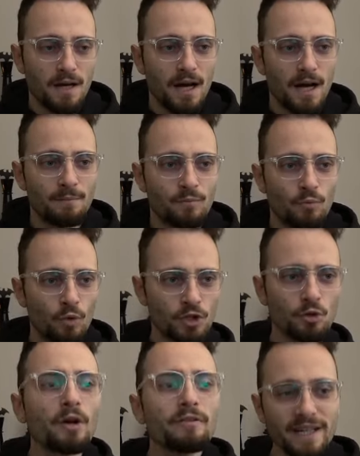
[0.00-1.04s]
um, which
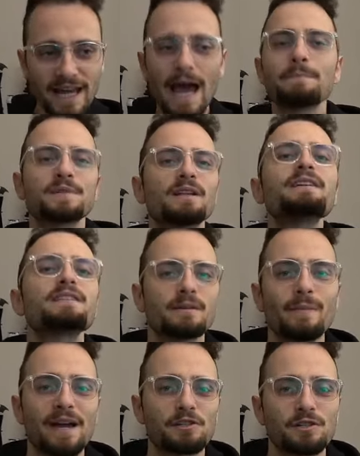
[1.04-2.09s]
sort of encapsulates the
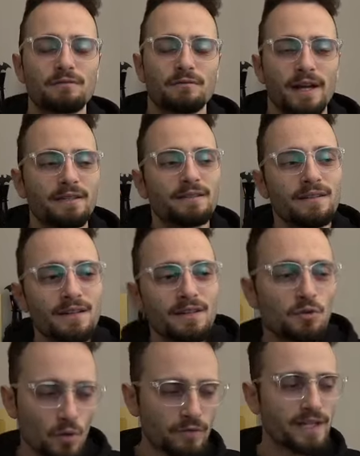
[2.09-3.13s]
match, right?
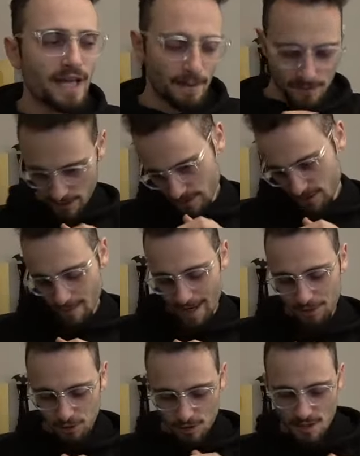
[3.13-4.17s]
Sort of encapsulates the match.